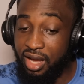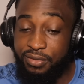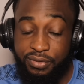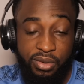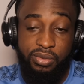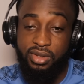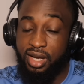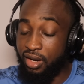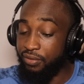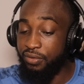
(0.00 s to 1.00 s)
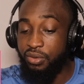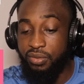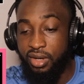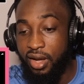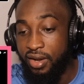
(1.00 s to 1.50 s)
I fuck with
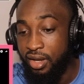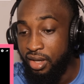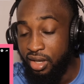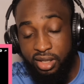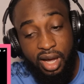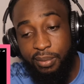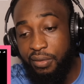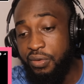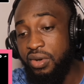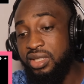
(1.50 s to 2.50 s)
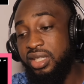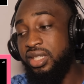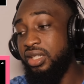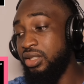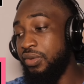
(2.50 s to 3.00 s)
that. Yeah, I'm loving what
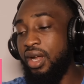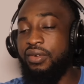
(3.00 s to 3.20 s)
CJ is doing.